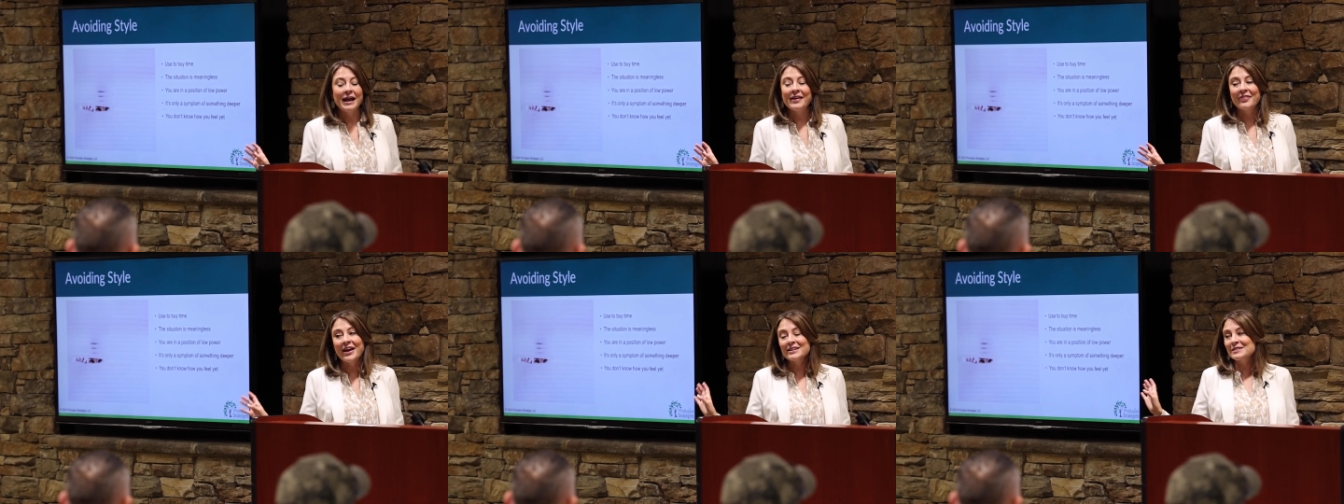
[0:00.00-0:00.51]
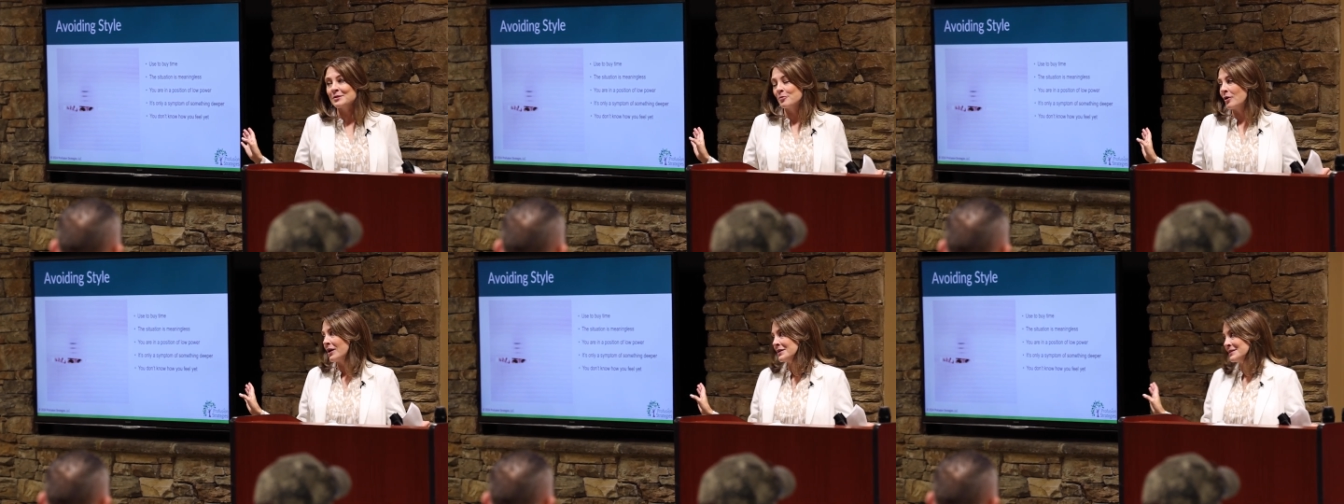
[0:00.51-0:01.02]
And that's
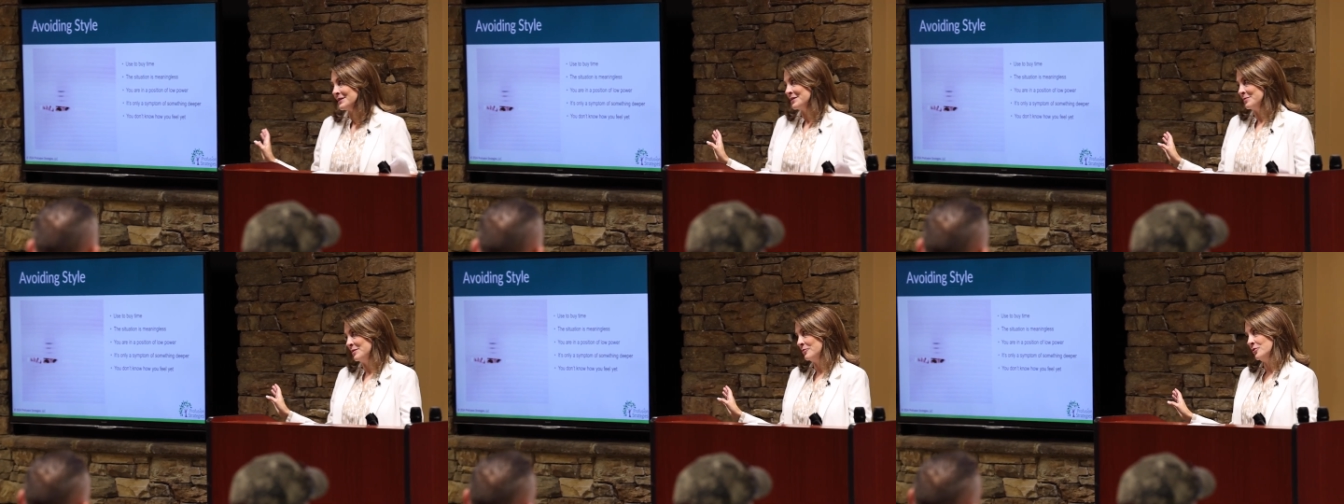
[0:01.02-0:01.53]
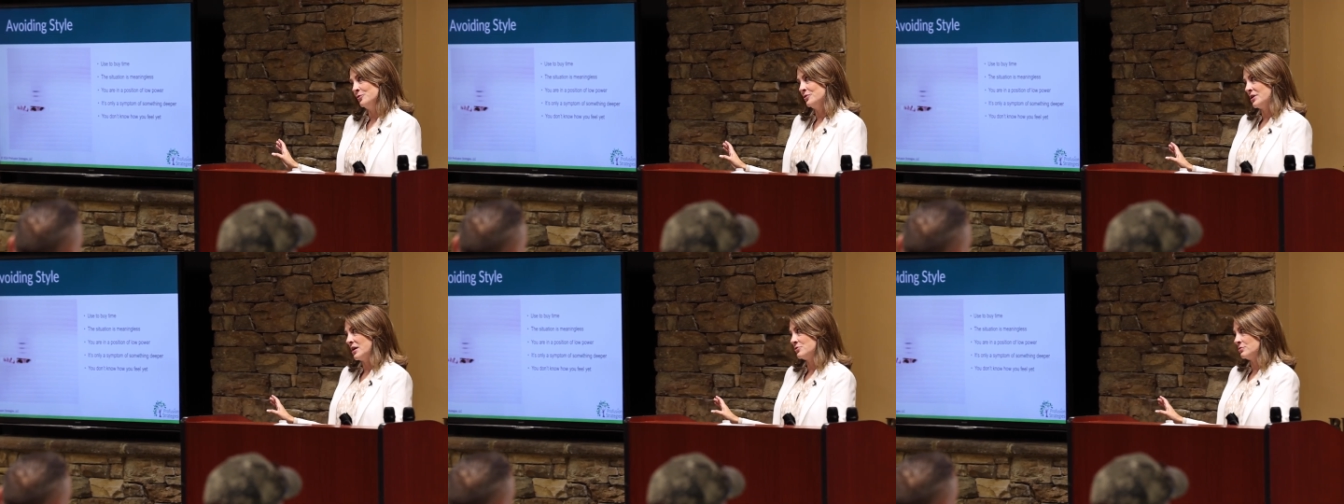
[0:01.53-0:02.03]
surprising to people who are
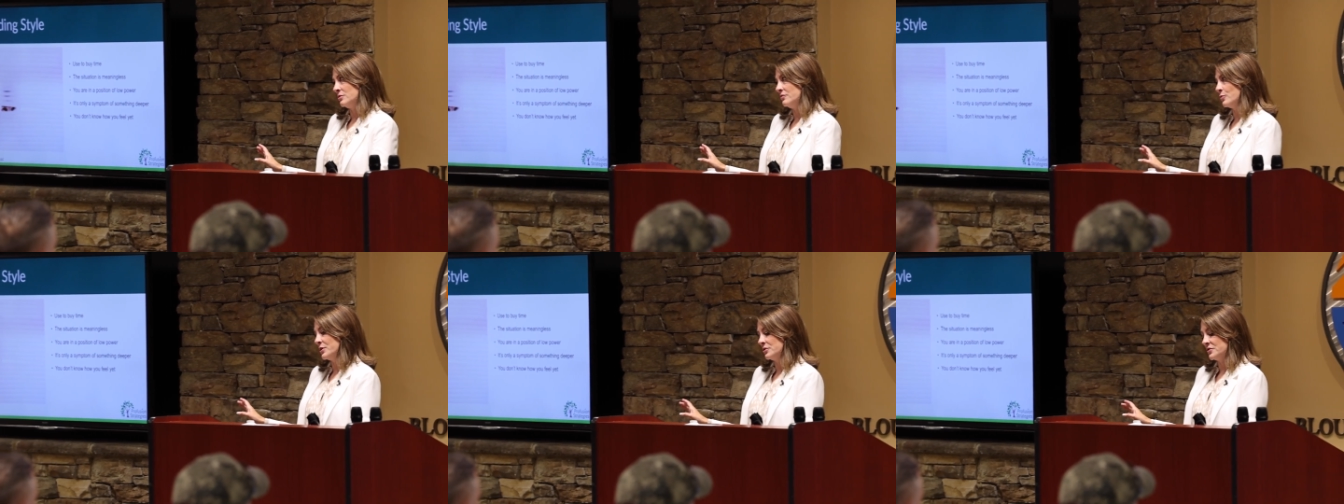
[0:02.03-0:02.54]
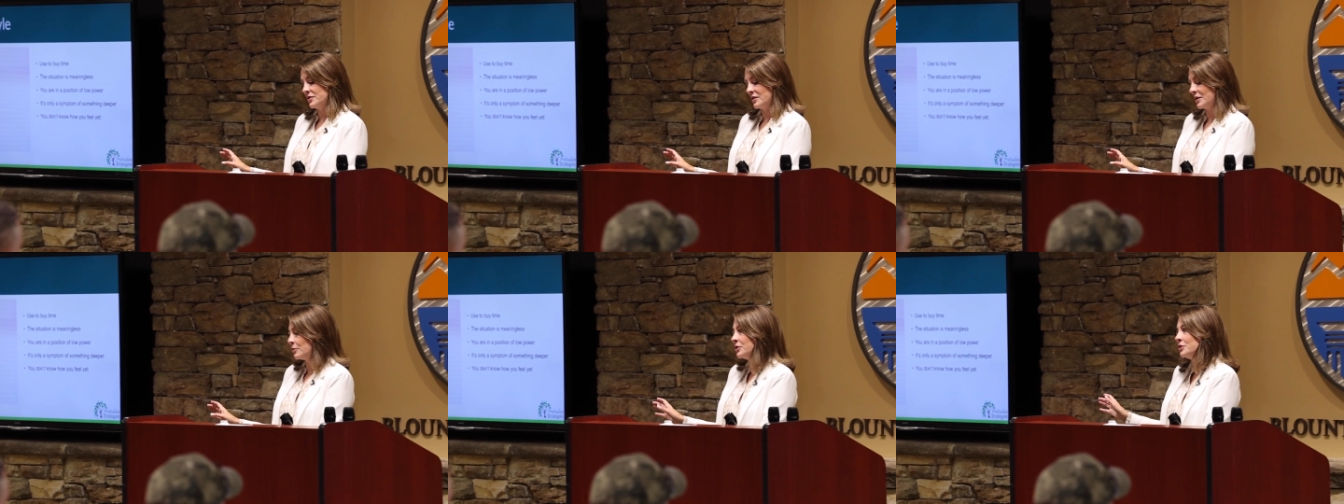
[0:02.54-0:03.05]
natural avoiders. They're
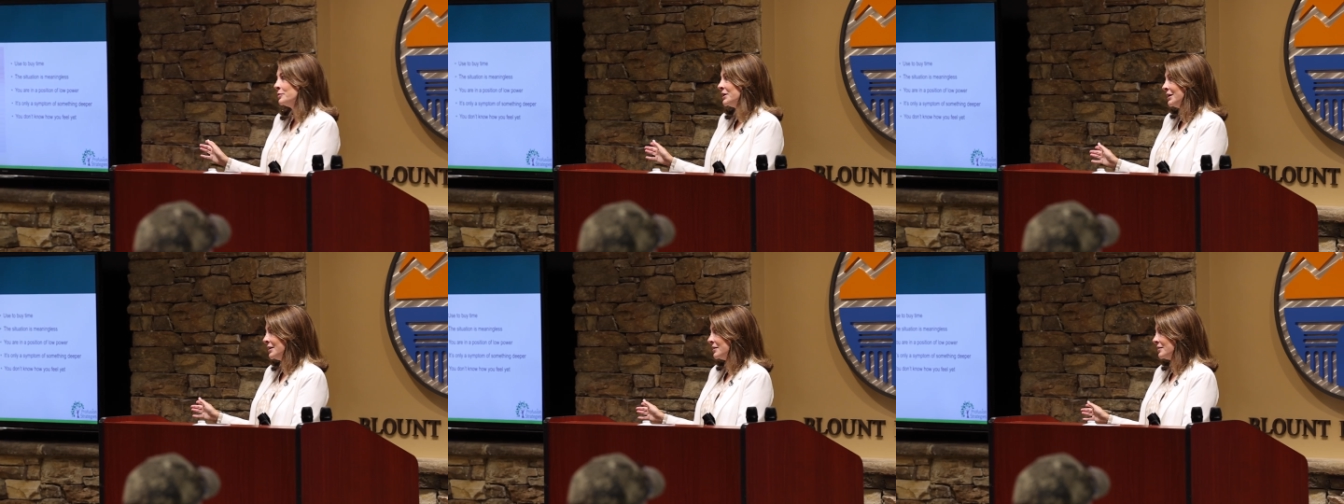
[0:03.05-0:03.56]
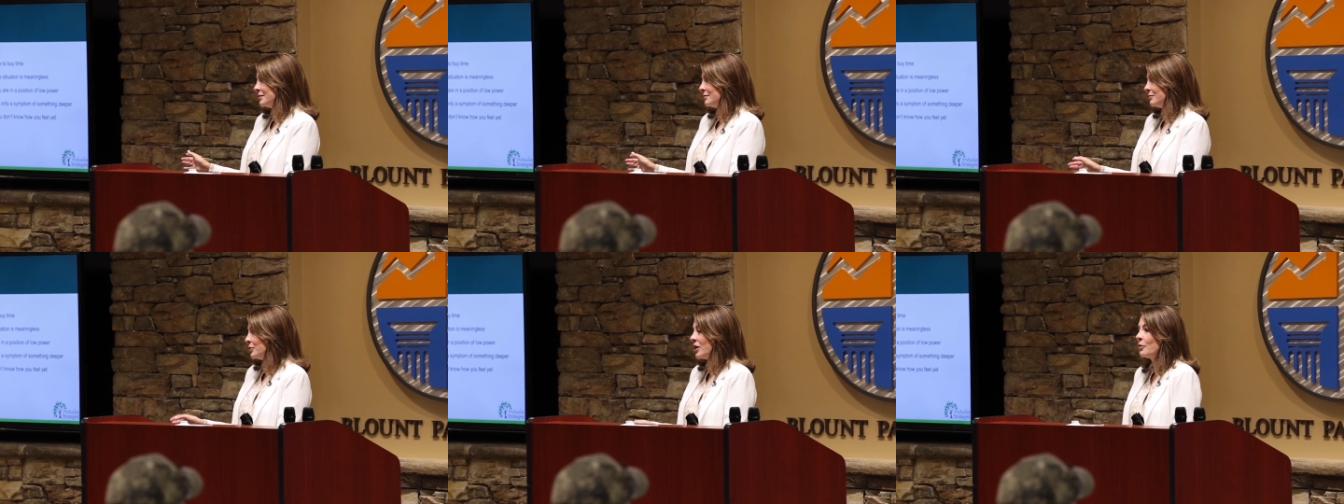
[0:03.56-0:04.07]
like, what do you mean?
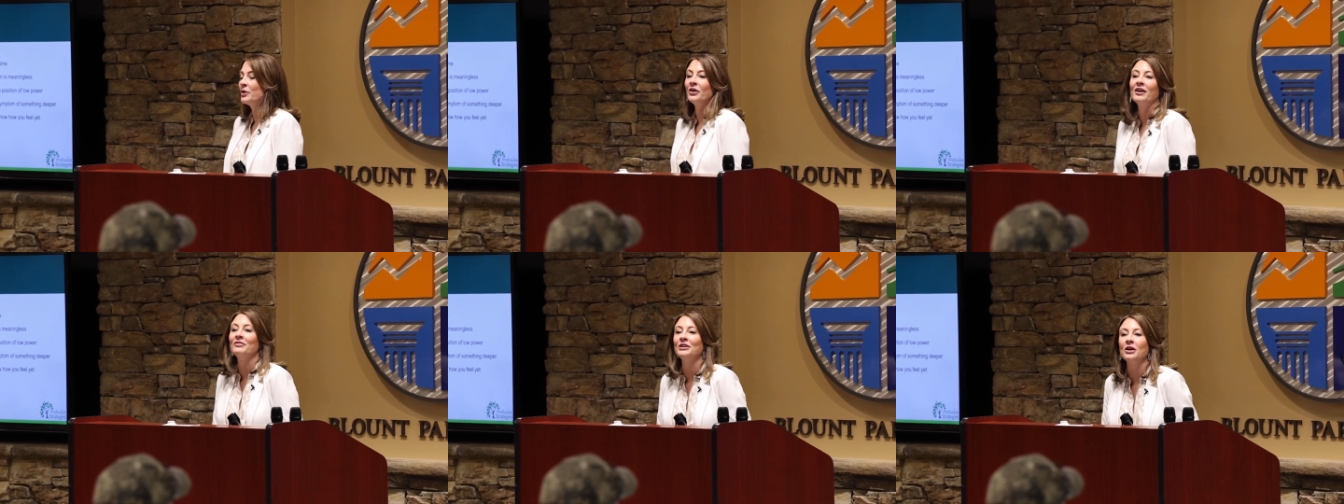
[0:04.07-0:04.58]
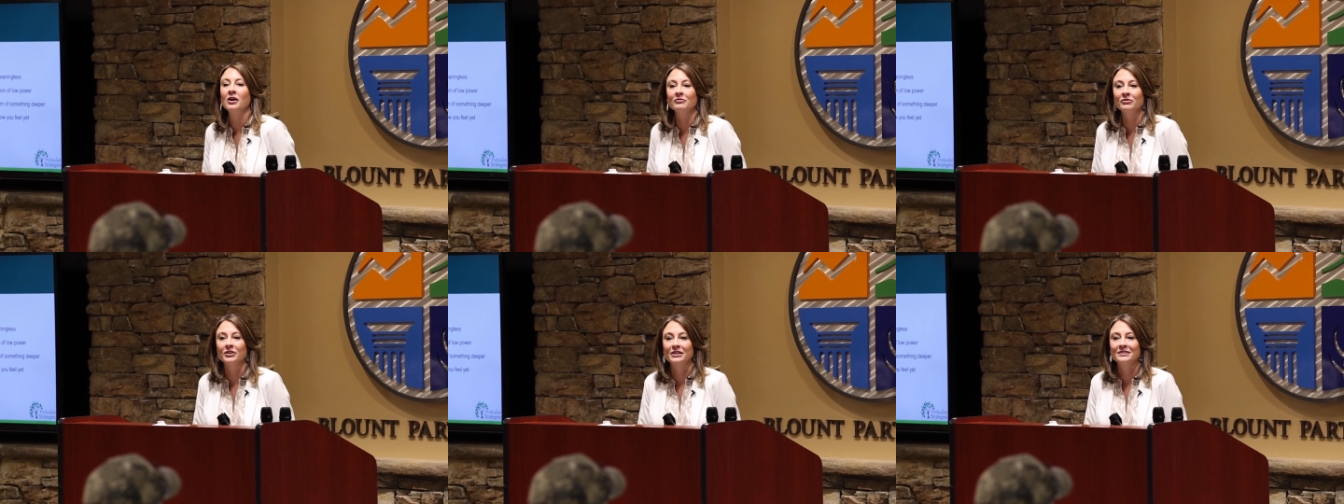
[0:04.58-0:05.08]
We're not, we don't have any
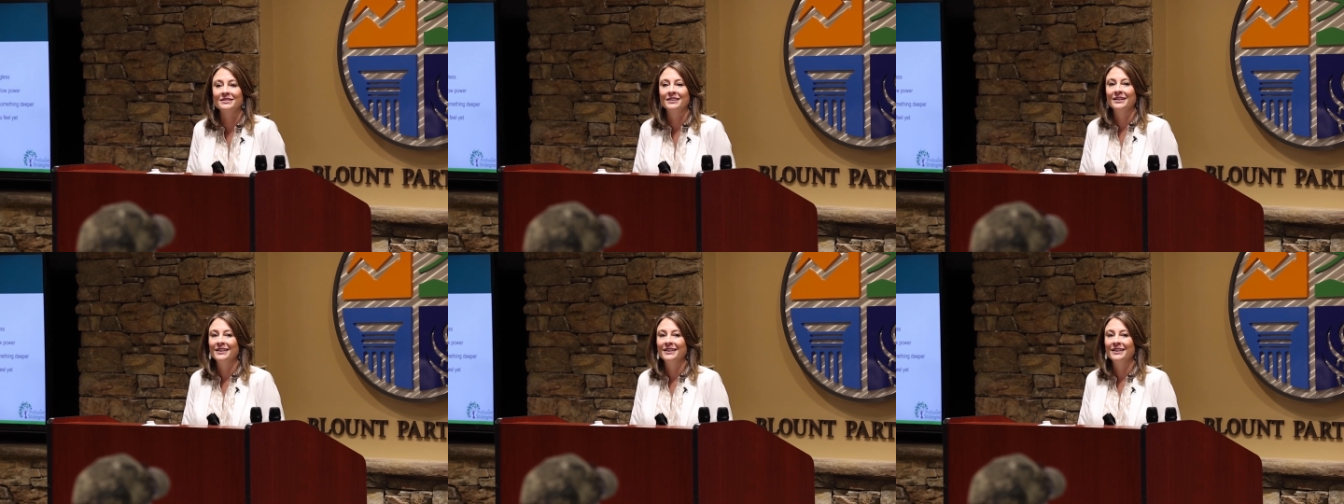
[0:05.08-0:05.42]
conflict.